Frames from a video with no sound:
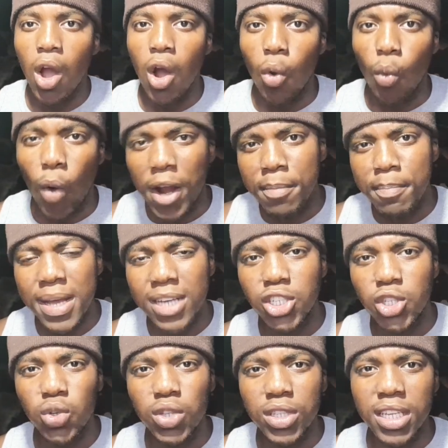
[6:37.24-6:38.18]
What makes
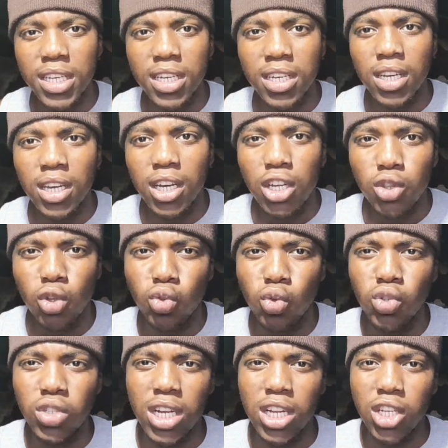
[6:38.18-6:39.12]
you think
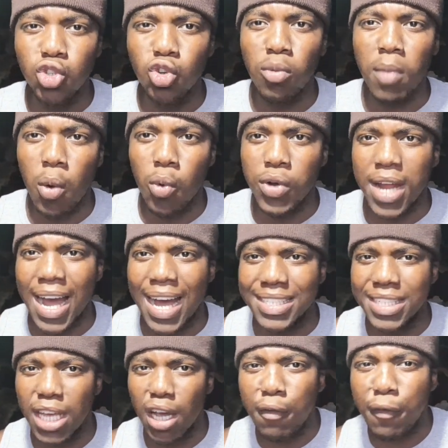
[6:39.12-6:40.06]
Duduzile Zuma would
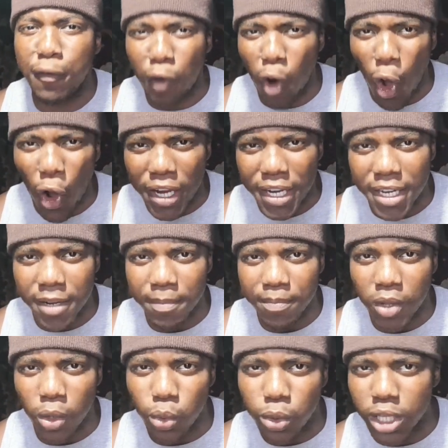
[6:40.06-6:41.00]
attack Floyd
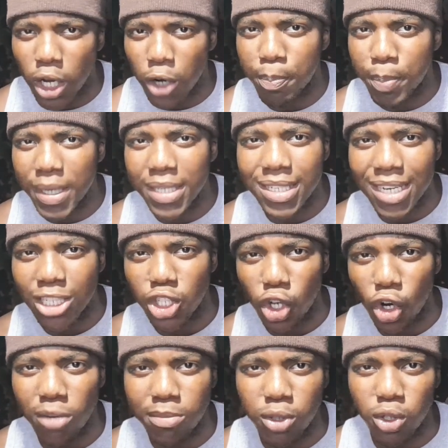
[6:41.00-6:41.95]
without President
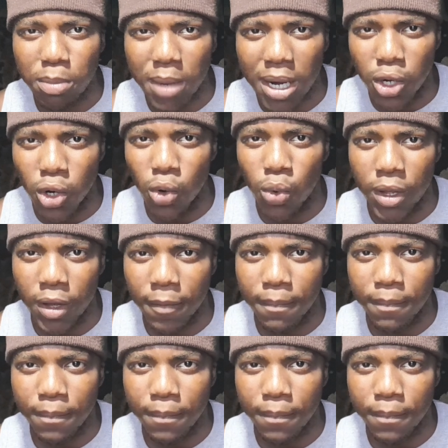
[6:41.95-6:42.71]
Jacob Zuma knowing?